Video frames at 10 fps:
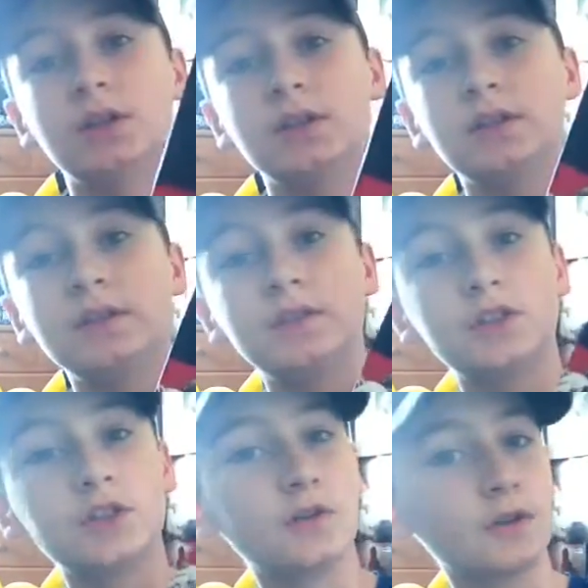TV
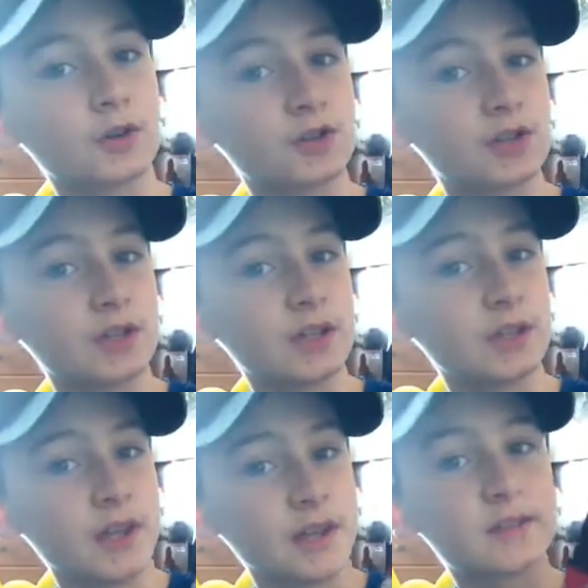show version
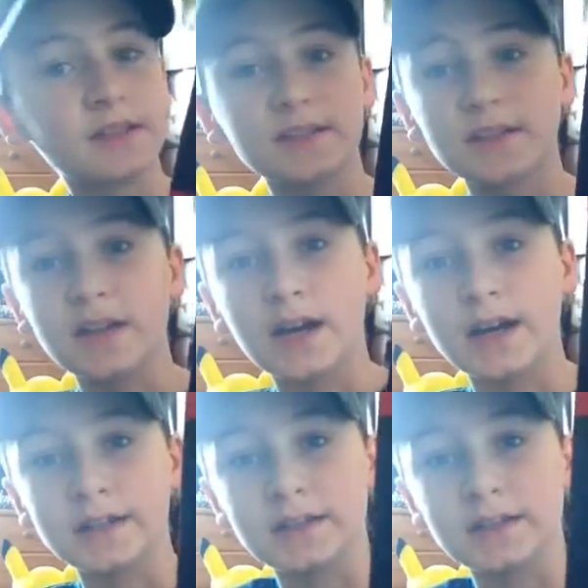in like season 9,